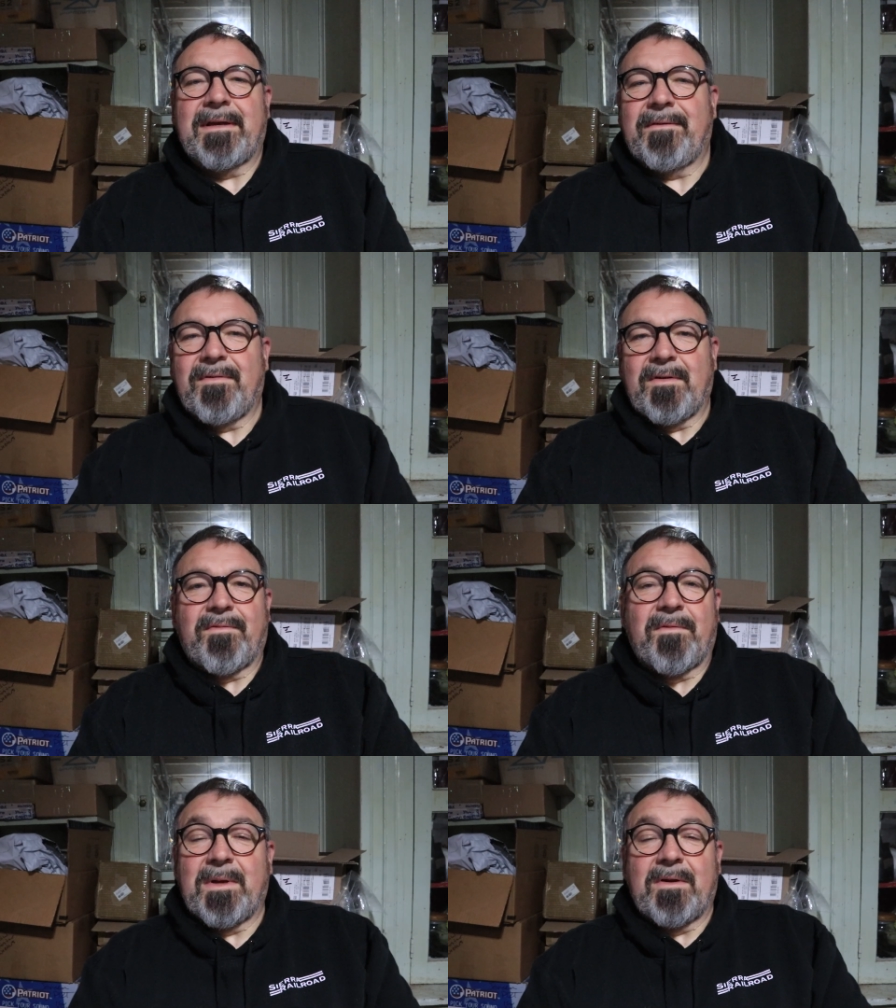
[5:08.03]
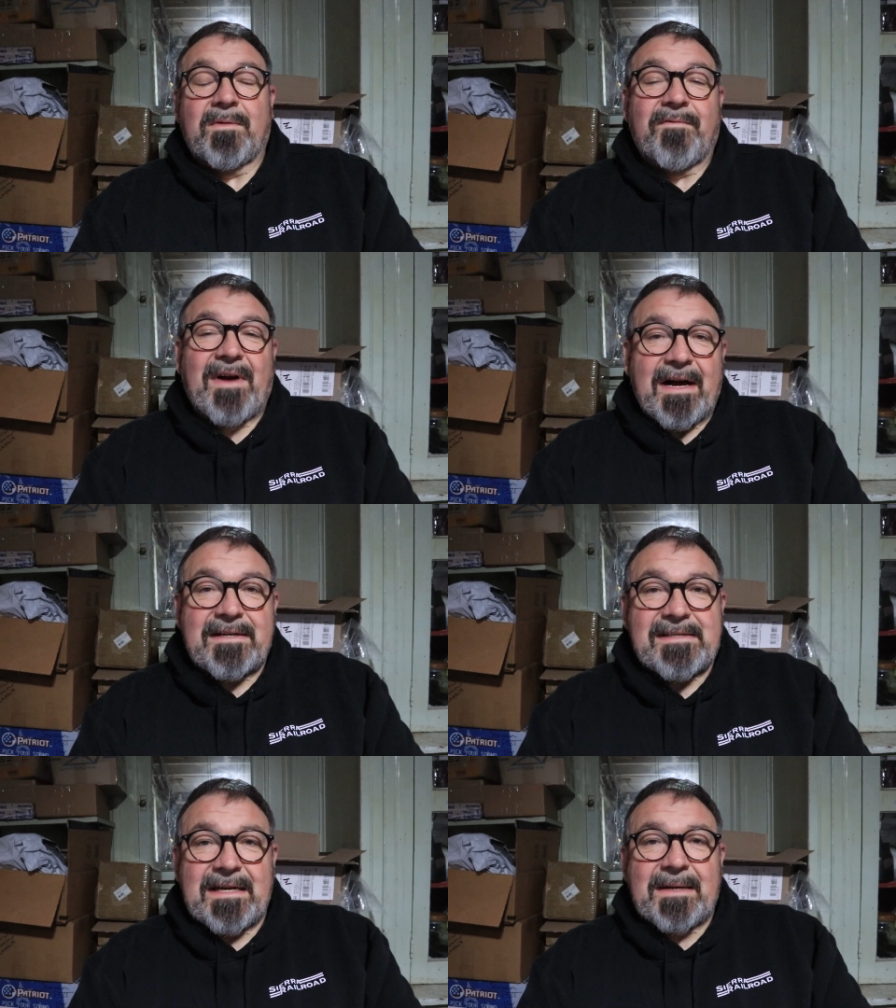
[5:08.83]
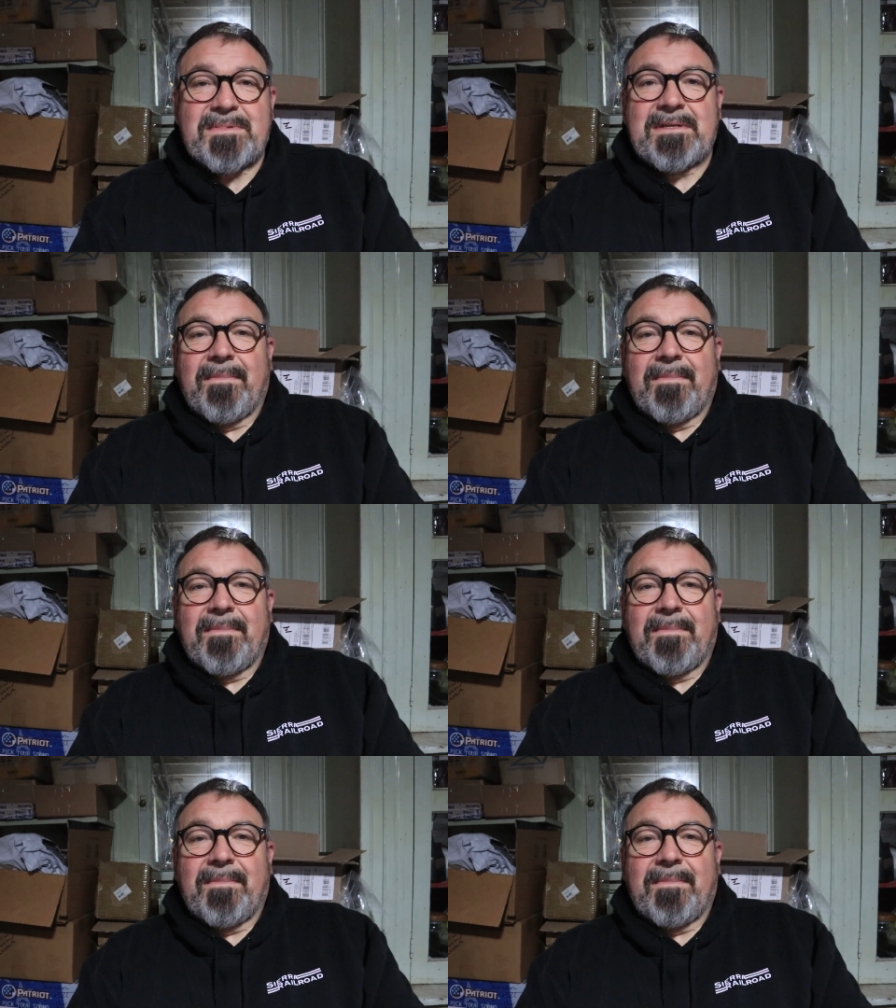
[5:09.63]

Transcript: If you're familiar with Vox amps,